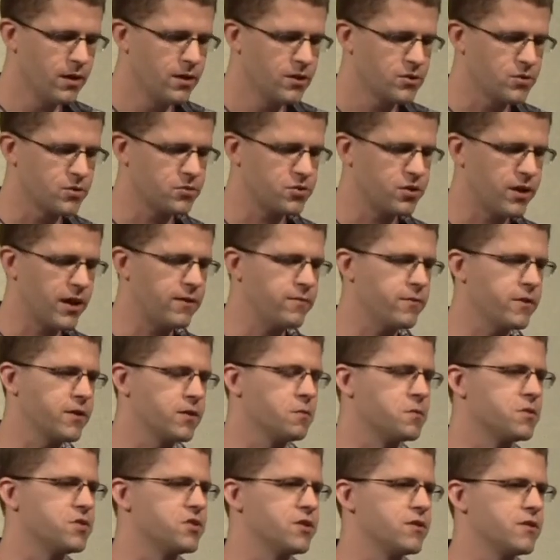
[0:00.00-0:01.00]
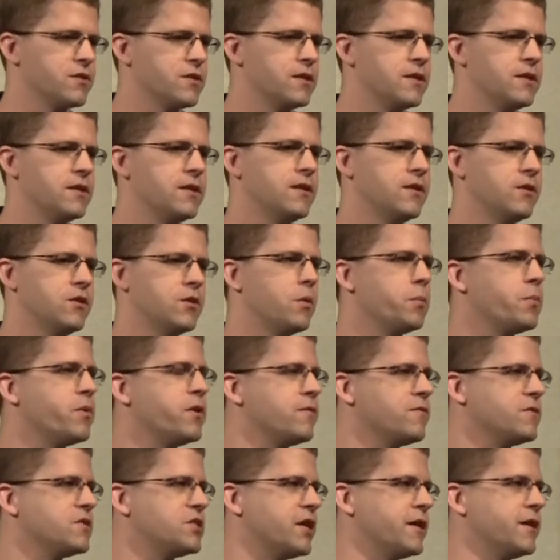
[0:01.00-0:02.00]
So traveling was certainly you know a bit
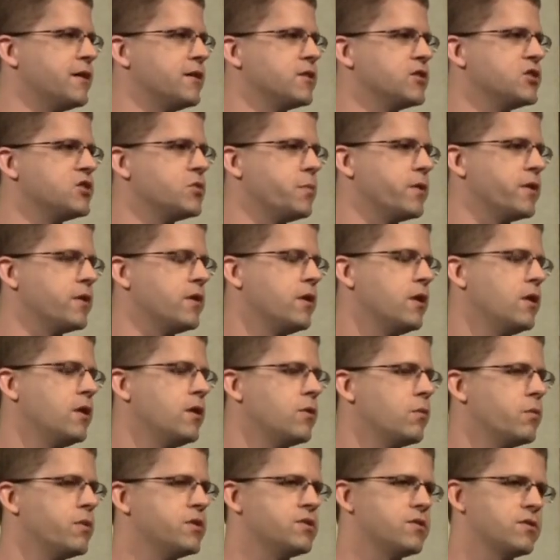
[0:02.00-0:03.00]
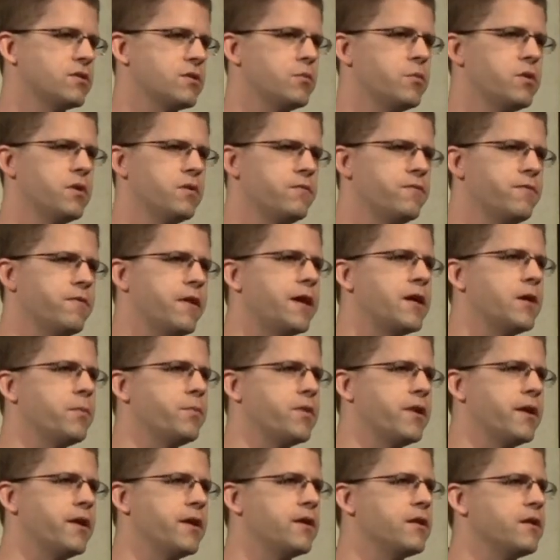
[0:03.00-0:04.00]
of a challenge, but we took we would fly up
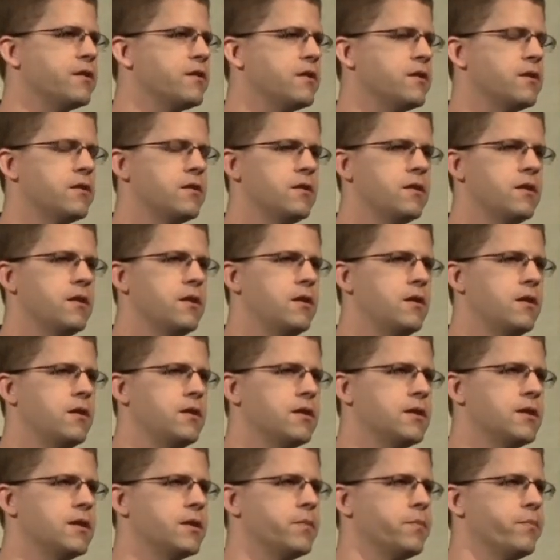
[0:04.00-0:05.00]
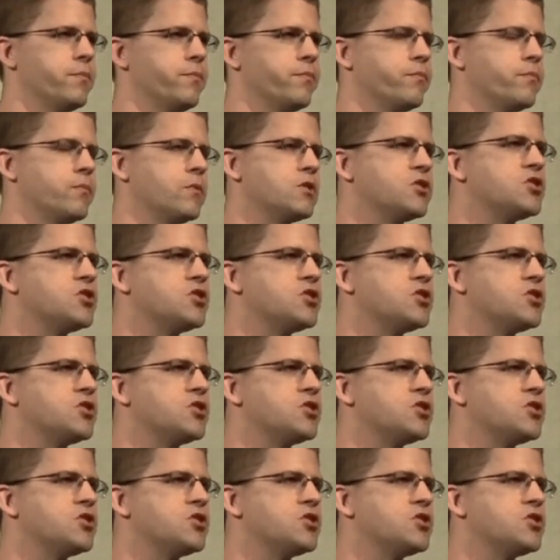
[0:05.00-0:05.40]
there, and the, and the um,